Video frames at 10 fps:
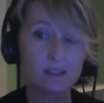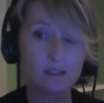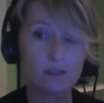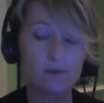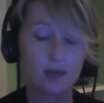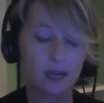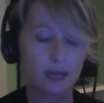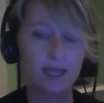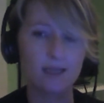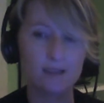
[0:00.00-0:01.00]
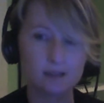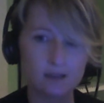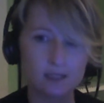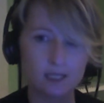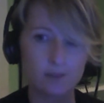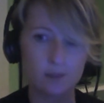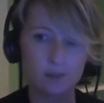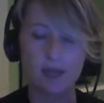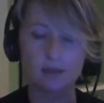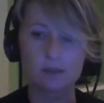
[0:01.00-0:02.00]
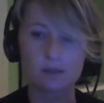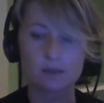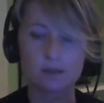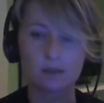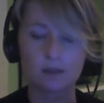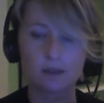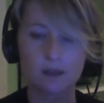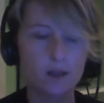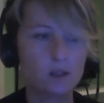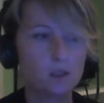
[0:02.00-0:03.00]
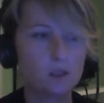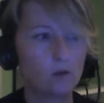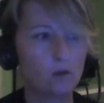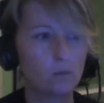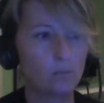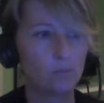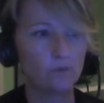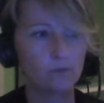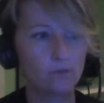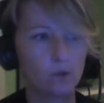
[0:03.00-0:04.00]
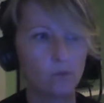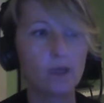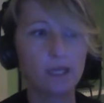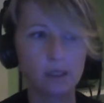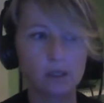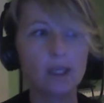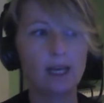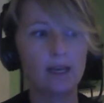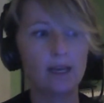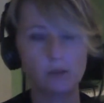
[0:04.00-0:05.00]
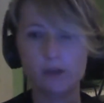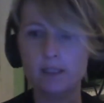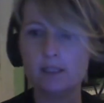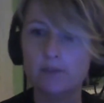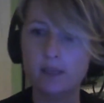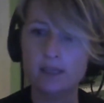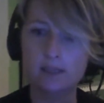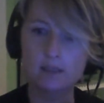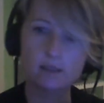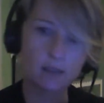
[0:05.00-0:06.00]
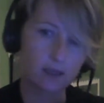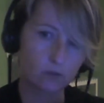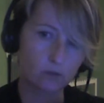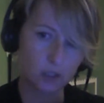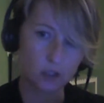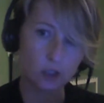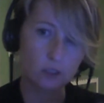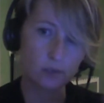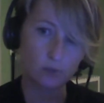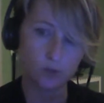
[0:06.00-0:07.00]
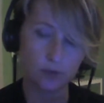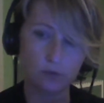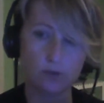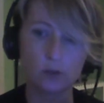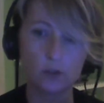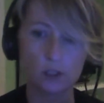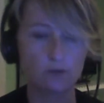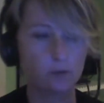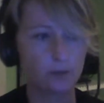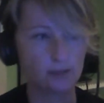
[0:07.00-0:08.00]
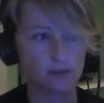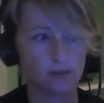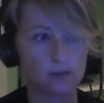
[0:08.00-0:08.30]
in a deep sense. So creativity is a skill which is useful for the future for business.